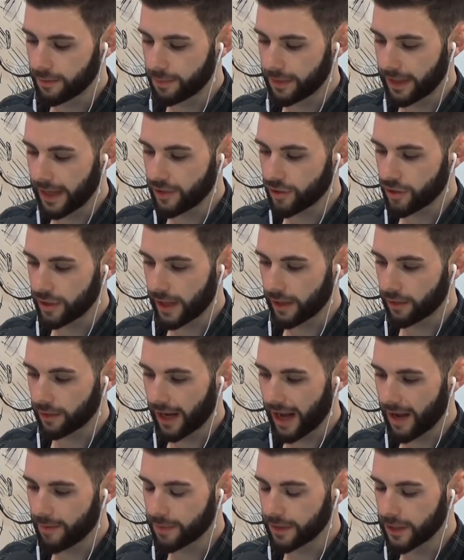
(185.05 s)
potentially that
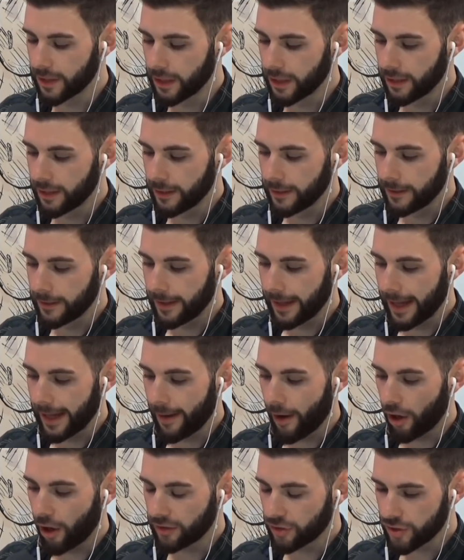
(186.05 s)
could happen.
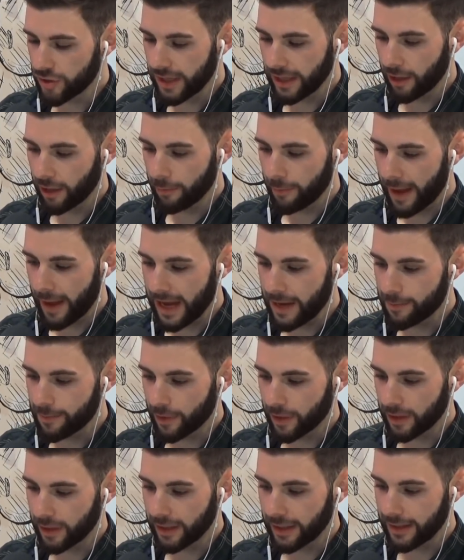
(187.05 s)
I just think on
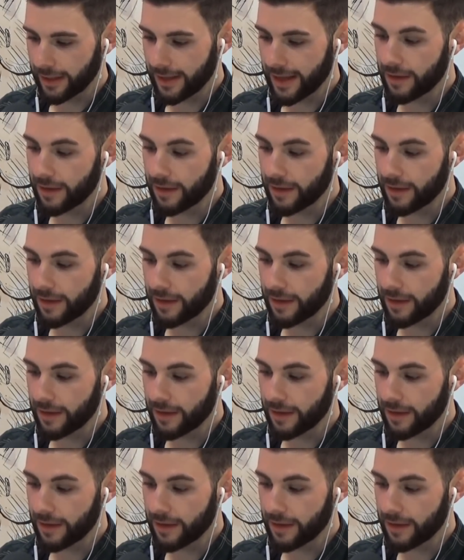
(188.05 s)
paper,